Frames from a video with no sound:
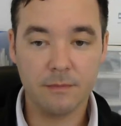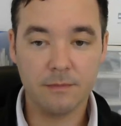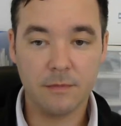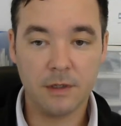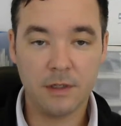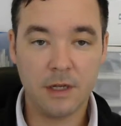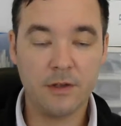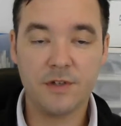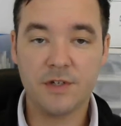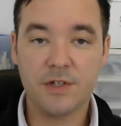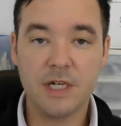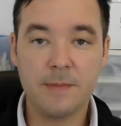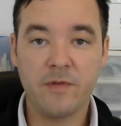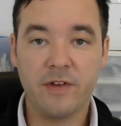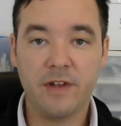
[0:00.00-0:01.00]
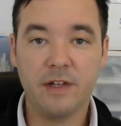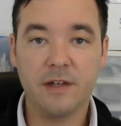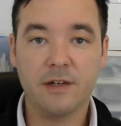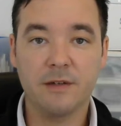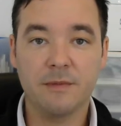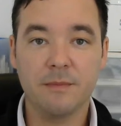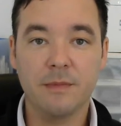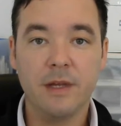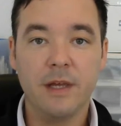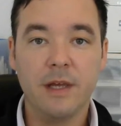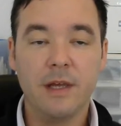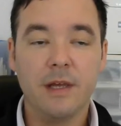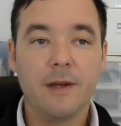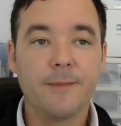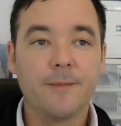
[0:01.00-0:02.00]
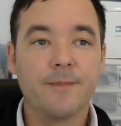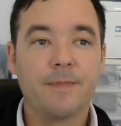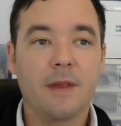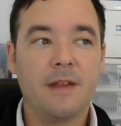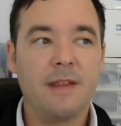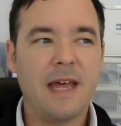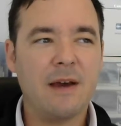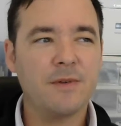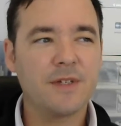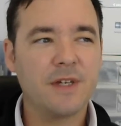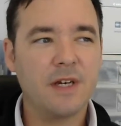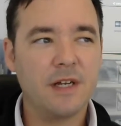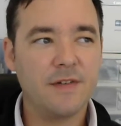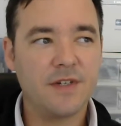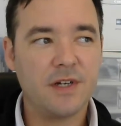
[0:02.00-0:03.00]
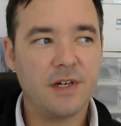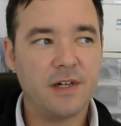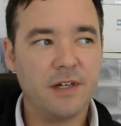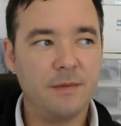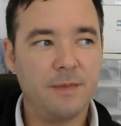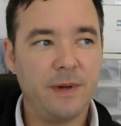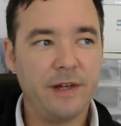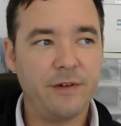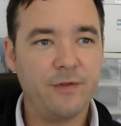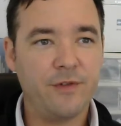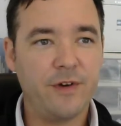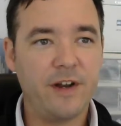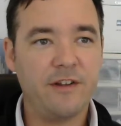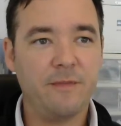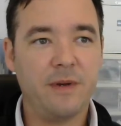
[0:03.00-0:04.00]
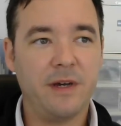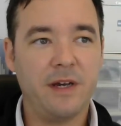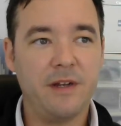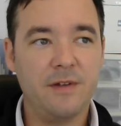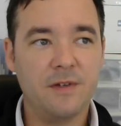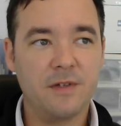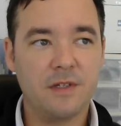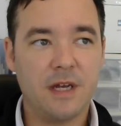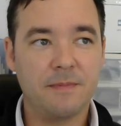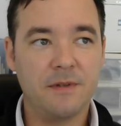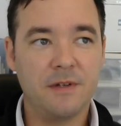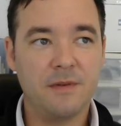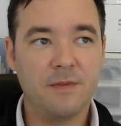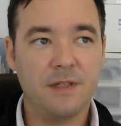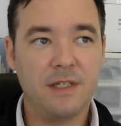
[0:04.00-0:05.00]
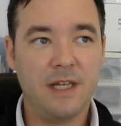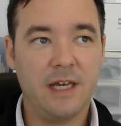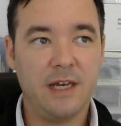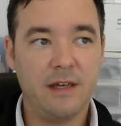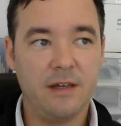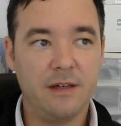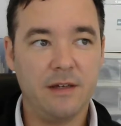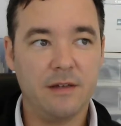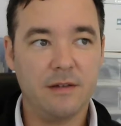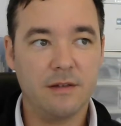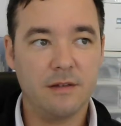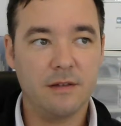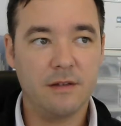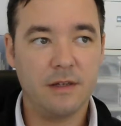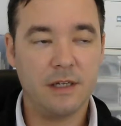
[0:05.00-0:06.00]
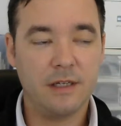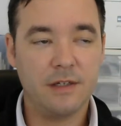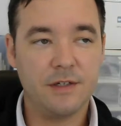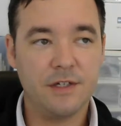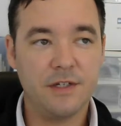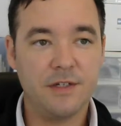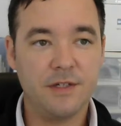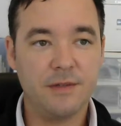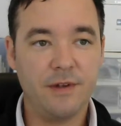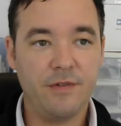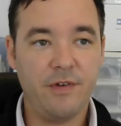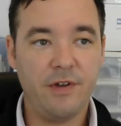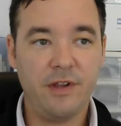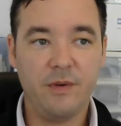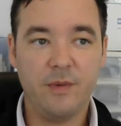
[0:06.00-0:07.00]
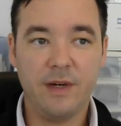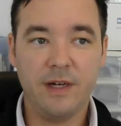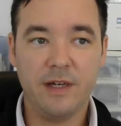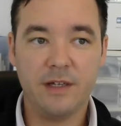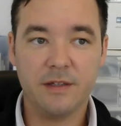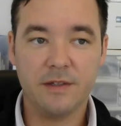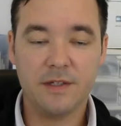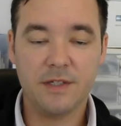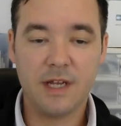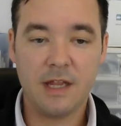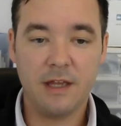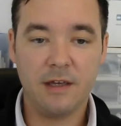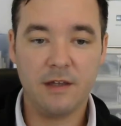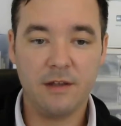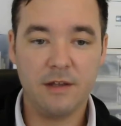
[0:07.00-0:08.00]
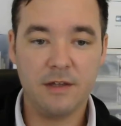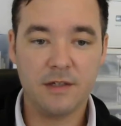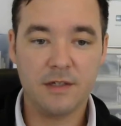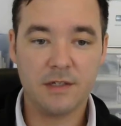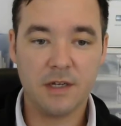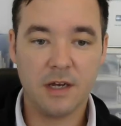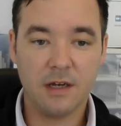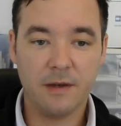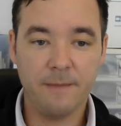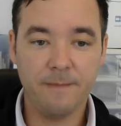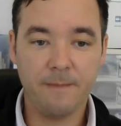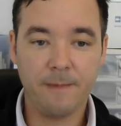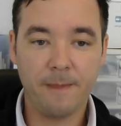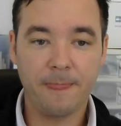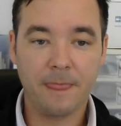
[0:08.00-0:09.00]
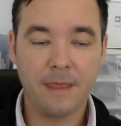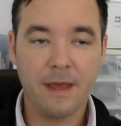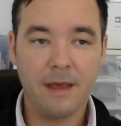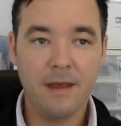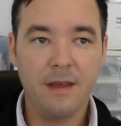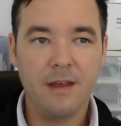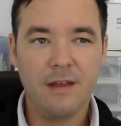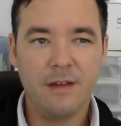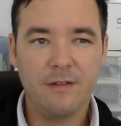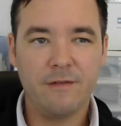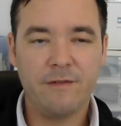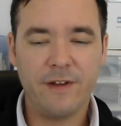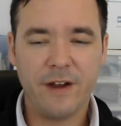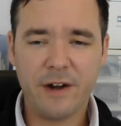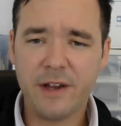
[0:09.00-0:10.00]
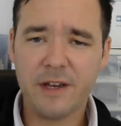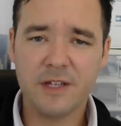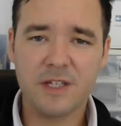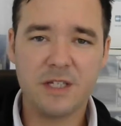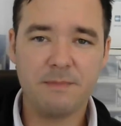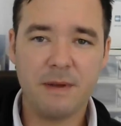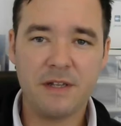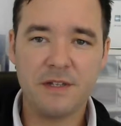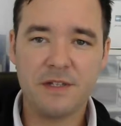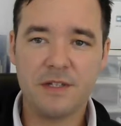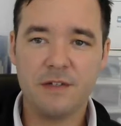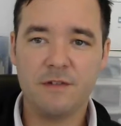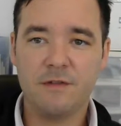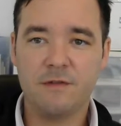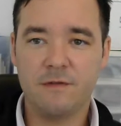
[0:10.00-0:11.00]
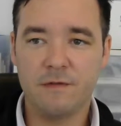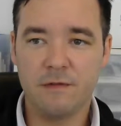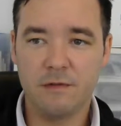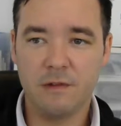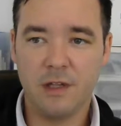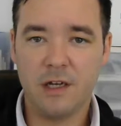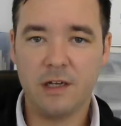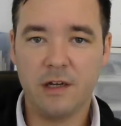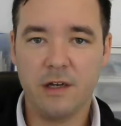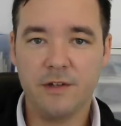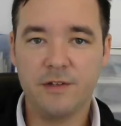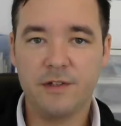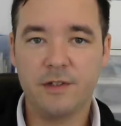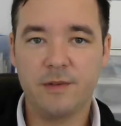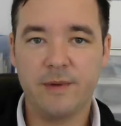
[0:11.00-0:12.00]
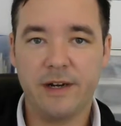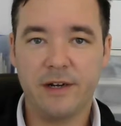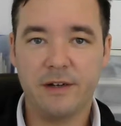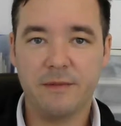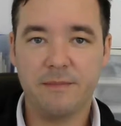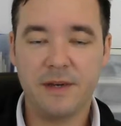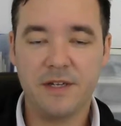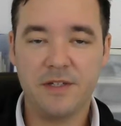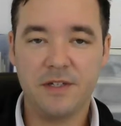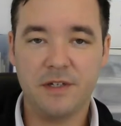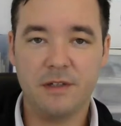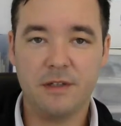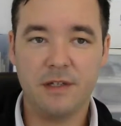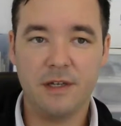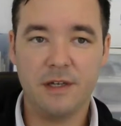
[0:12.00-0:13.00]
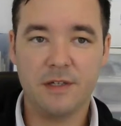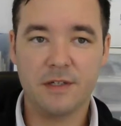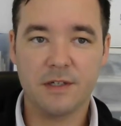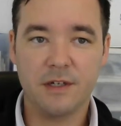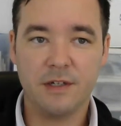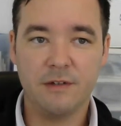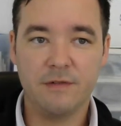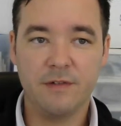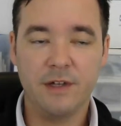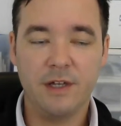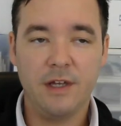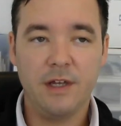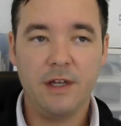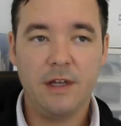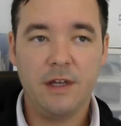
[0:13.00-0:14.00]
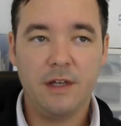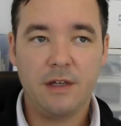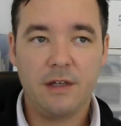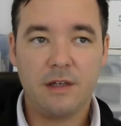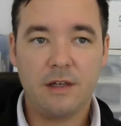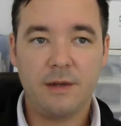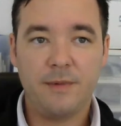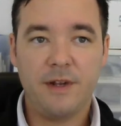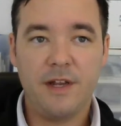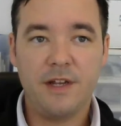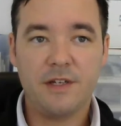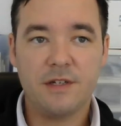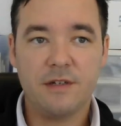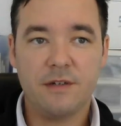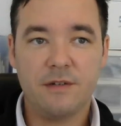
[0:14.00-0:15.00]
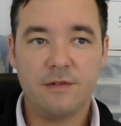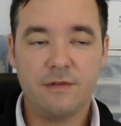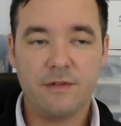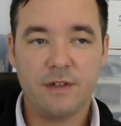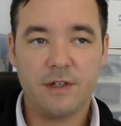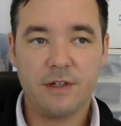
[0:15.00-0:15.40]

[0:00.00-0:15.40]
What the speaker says: another stream of income. And that was kind of started by a friend of mine who stopped in one day, and she's doing really well selling this very expensive long underwear. Basically, it's kind of a combination of